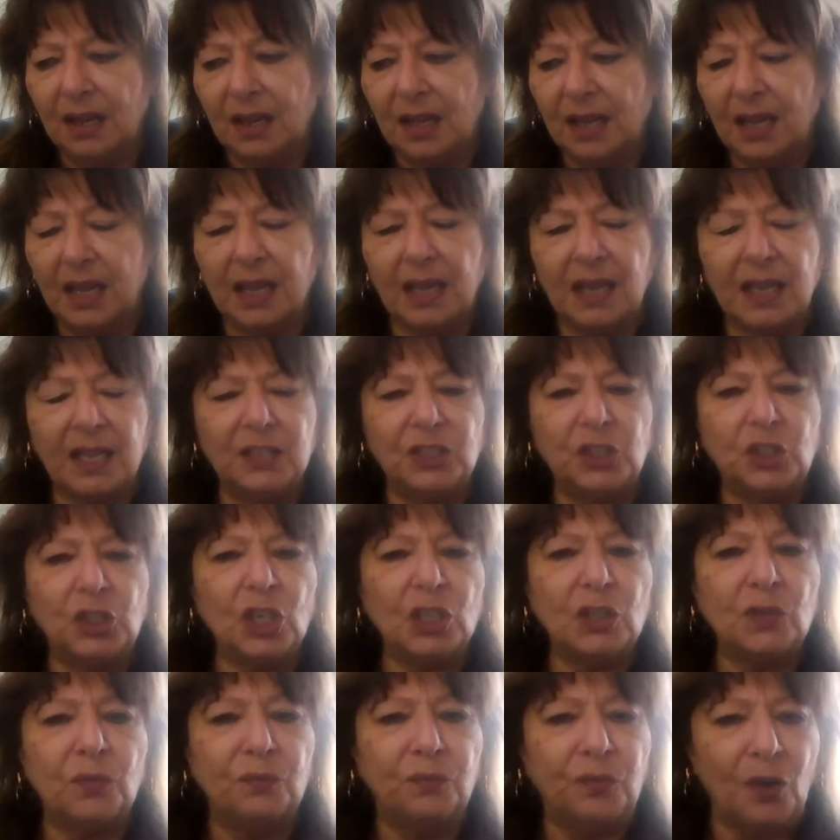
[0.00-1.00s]
it's
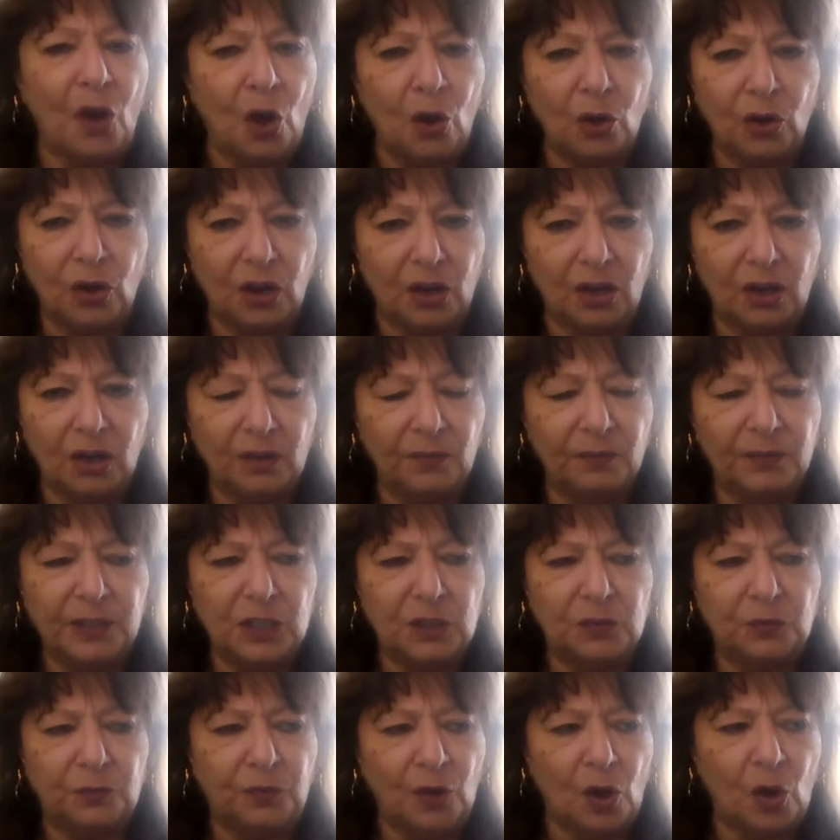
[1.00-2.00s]
just vulgar.
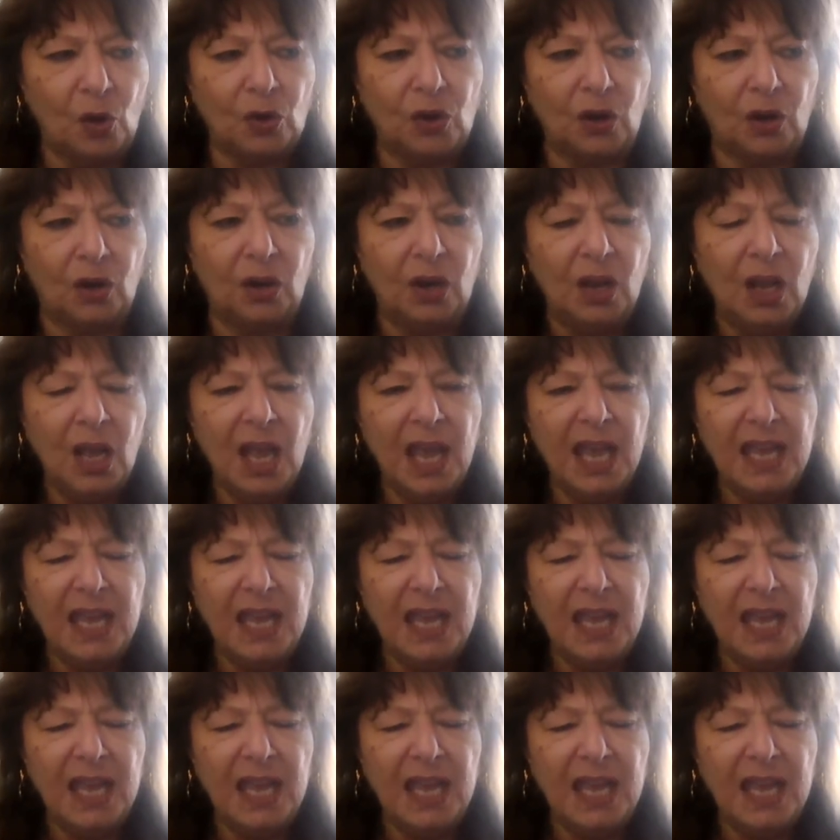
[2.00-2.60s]
It's vulgar.